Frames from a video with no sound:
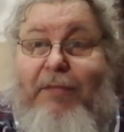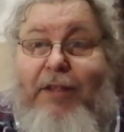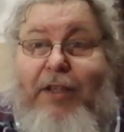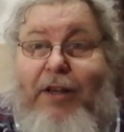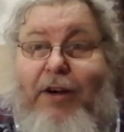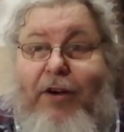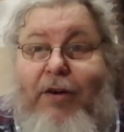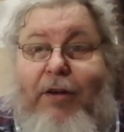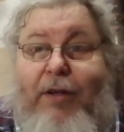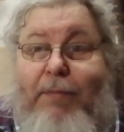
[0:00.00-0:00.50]

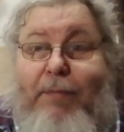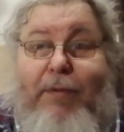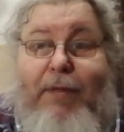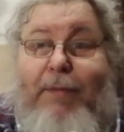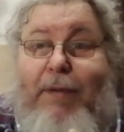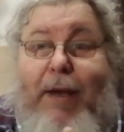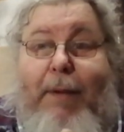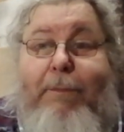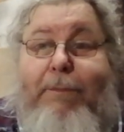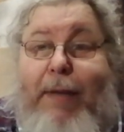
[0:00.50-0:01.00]
you know, and
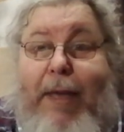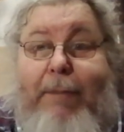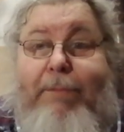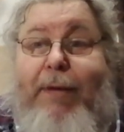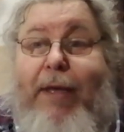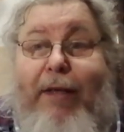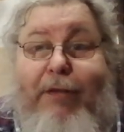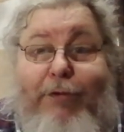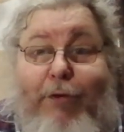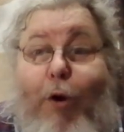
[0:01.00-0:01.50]
become pen
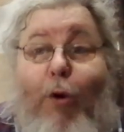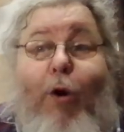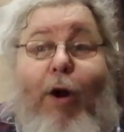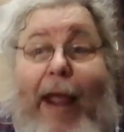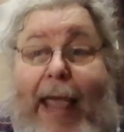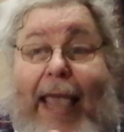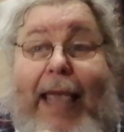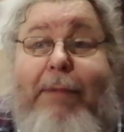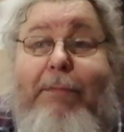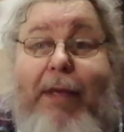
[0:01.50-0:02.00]
pals
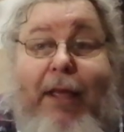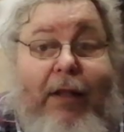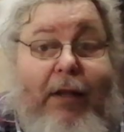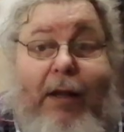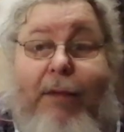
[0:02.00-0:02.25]
or hate mail.